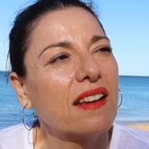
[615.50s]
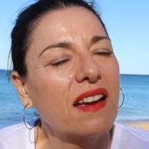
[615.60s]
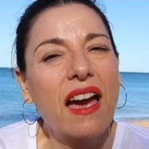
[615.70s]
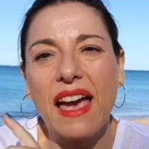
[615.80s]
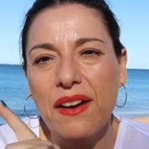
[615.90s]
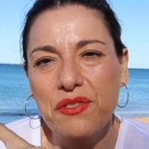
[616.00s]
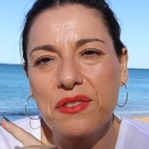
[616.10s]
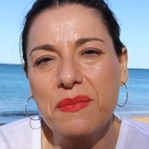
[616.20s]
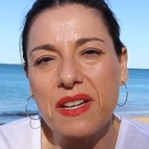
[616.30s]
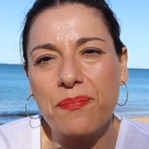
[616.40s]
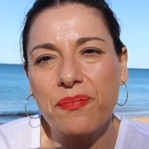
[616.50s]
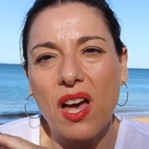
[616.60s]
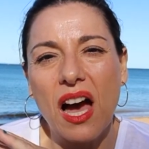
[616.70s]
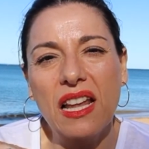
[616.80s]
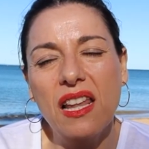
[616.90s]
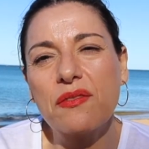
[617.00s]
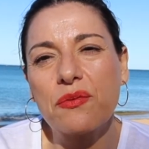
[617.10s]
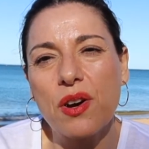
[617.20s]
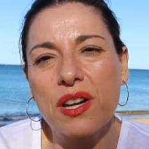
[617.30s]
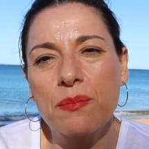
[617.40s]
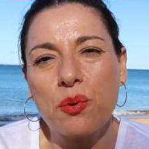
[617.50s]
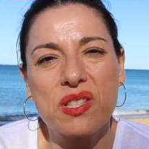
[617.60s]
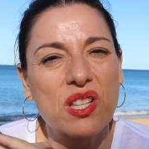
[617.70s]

I have to admit, I love writing books,